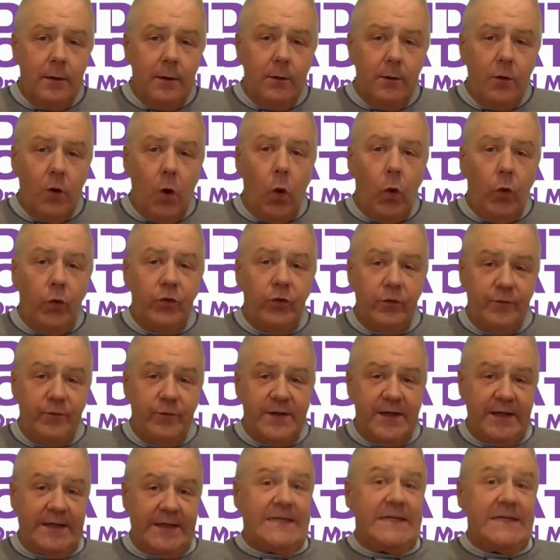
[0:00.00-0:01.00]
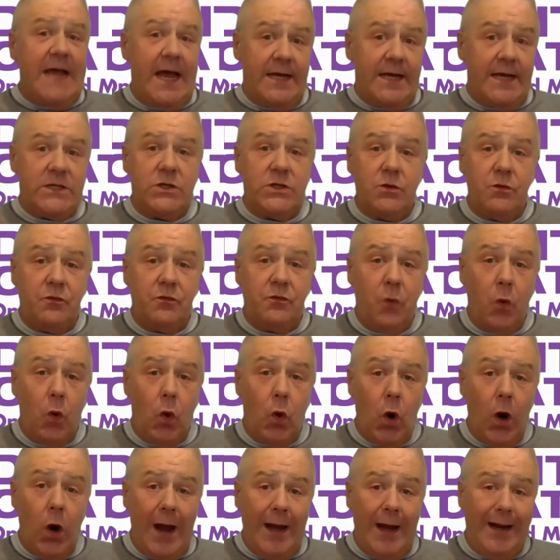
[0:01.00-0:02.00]
goals of success
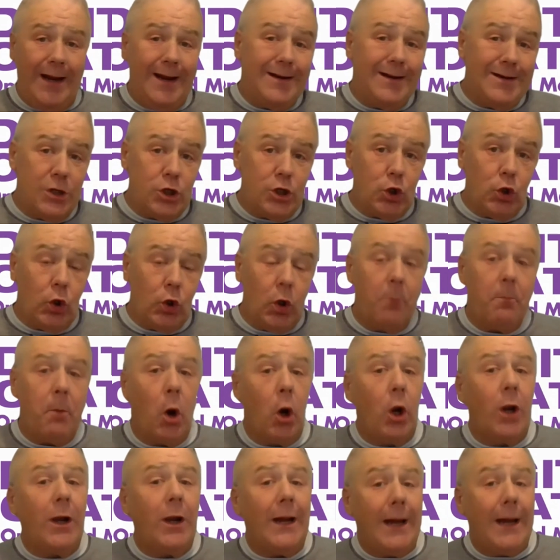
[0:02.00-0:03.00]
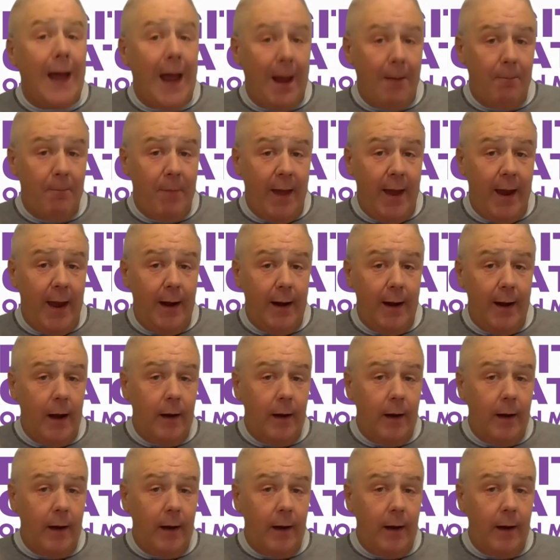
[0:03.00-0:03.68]
for any digital marketing campaign.